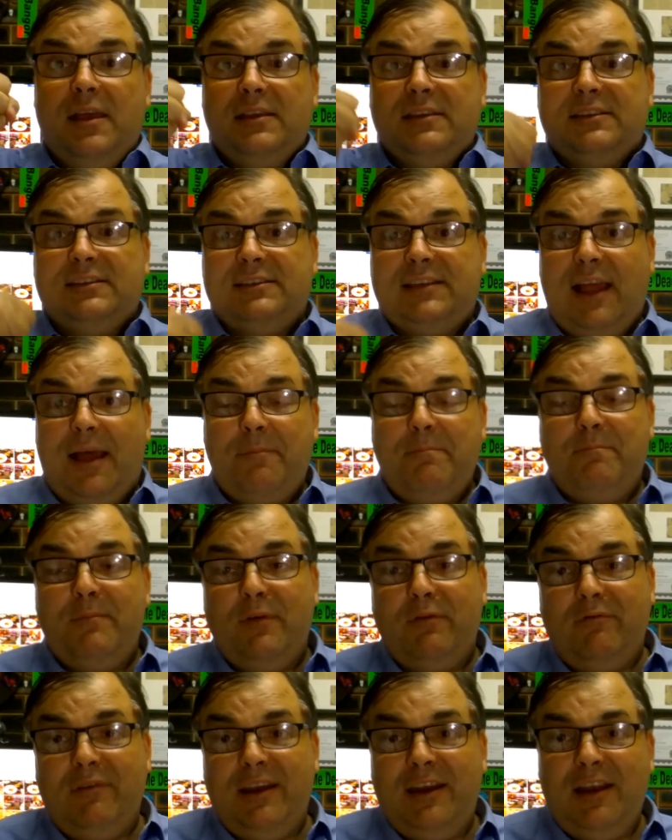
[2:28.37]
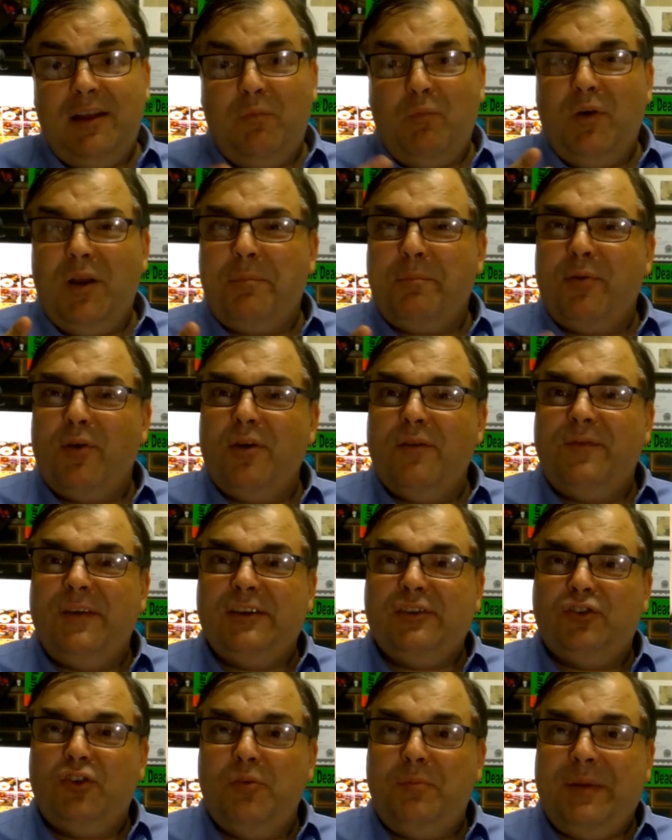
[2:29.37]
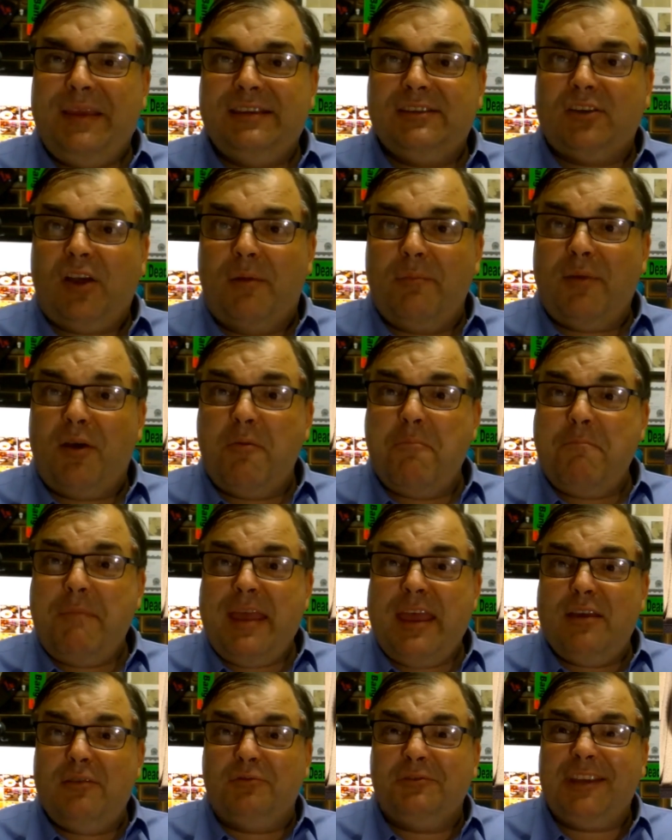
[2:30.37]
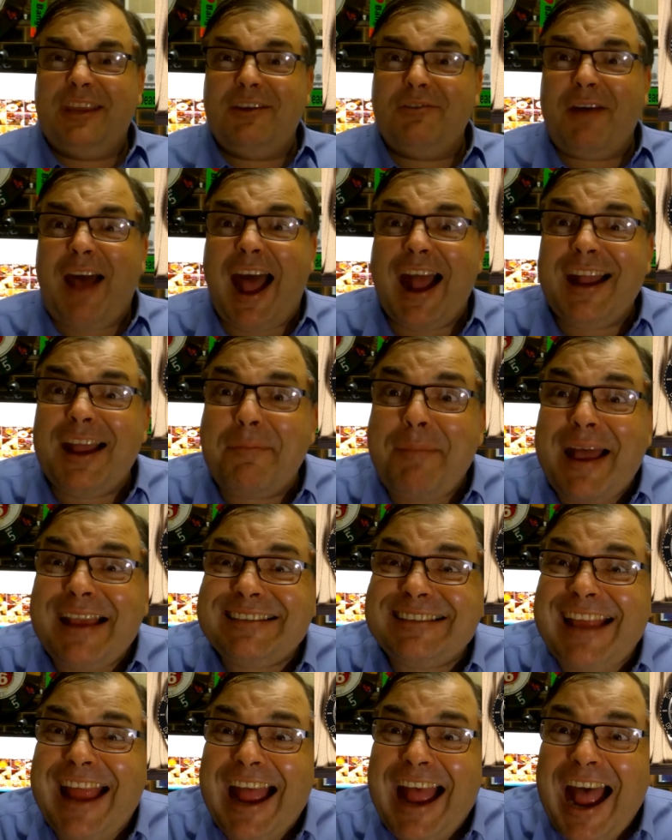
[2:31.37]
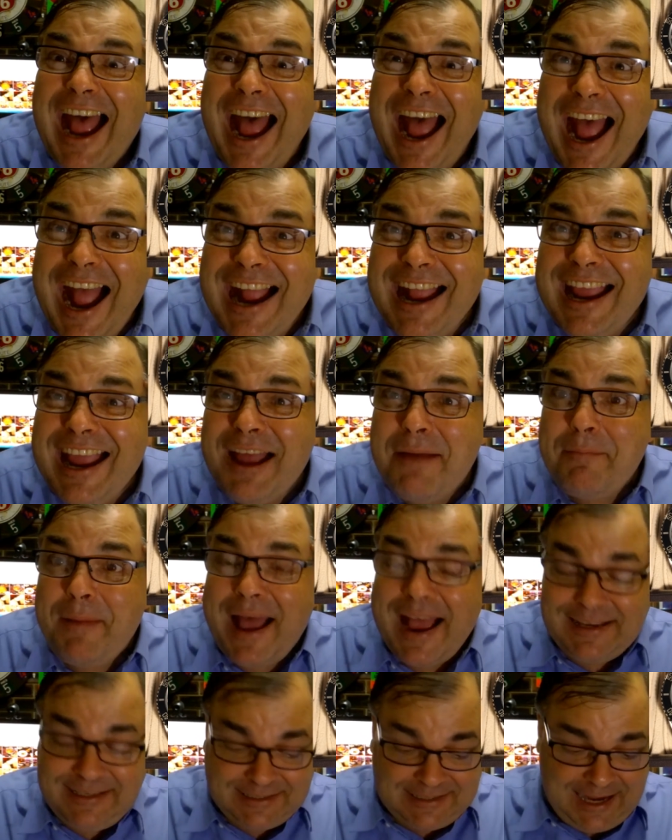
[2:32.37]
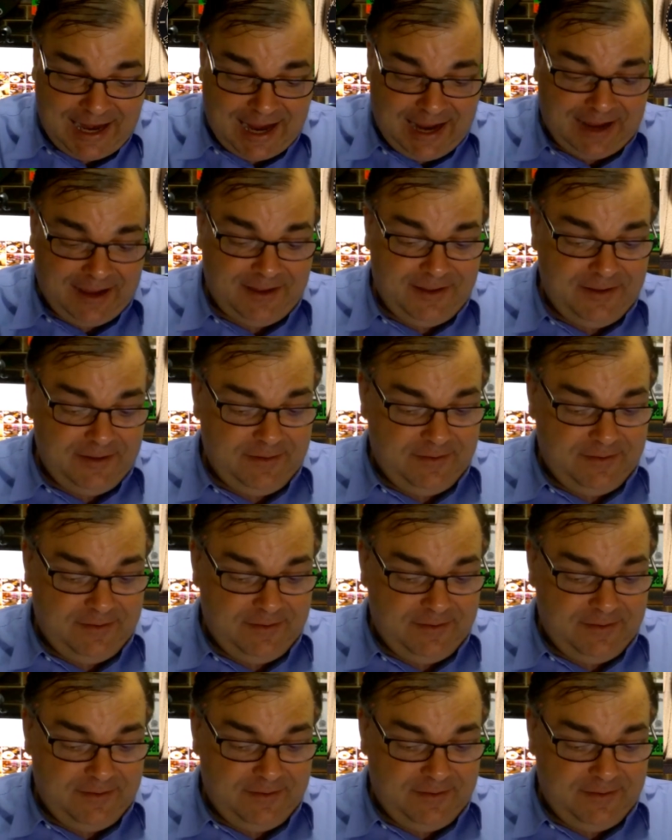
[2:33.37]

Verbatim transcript: Submariner, what a perfect two piece combo meal deal. Hunger Buster! Hunger Buster!